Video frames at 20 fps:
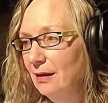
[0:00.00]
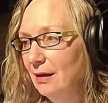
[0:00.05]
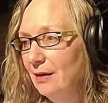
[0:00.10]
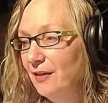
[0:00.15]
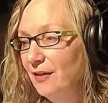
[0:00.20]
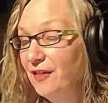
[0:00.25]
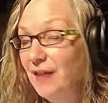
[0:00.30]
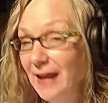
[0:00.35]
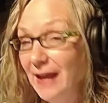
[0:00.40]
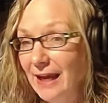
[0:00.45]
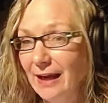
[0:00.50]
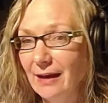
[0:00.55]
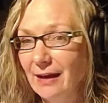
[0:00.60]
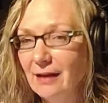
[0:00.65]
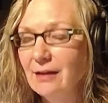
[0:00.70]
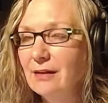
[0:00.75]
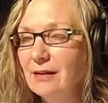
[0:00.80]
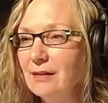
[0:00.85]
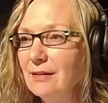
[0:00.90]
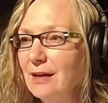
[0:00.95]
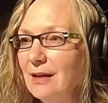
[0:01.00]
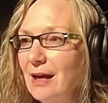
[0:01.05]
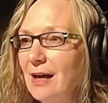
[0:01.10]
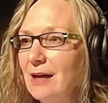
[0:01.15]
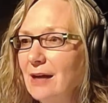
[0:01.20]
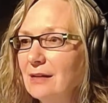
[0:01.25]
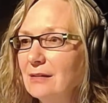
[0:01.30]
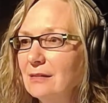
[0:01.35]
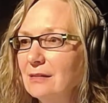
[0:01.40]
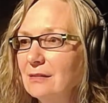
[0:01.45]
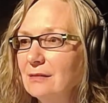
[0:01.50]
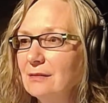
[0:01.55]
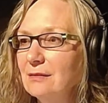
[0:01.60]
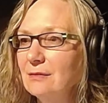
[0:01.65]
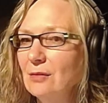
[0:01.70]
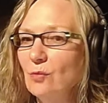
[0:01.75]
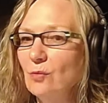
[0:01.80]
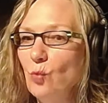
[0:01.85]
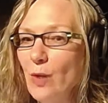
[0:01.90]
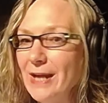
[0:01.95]
thing that
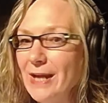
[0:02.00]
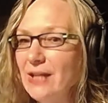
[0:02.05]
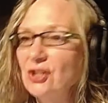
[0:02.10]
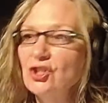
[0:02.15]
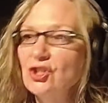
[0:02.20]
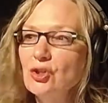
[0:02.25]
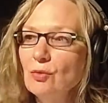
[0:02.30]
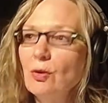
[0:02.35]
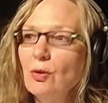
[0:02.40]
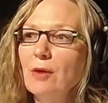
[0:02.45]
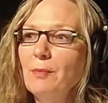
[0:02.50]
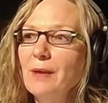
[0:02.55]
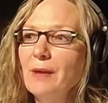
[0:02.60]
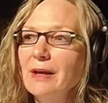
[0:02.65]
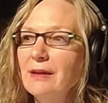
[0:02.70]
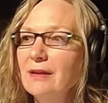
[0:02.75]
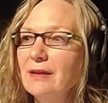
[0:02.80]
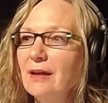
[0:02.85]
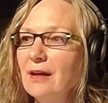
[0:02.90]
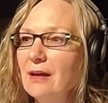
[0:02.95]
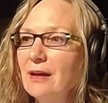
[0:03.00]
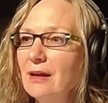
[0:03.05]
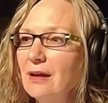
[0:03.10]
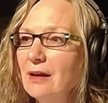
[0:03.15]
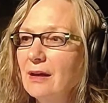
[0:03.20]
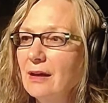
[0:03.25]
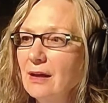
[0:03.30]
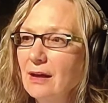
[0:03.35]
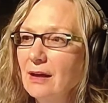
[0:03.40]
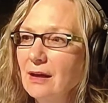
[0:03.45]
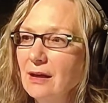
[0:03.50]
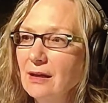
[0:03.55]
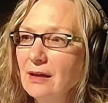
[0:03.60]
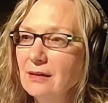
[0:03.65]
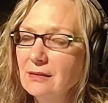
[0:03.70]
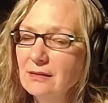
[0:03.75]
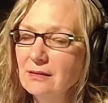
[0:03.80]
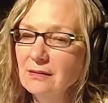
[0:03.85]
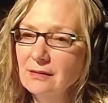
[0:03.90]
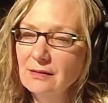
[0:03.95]
wakes you up, I think,
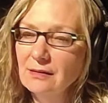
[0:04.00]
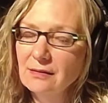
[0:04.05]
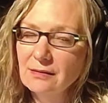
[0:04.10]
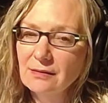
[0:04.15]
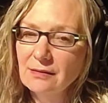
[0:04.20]
and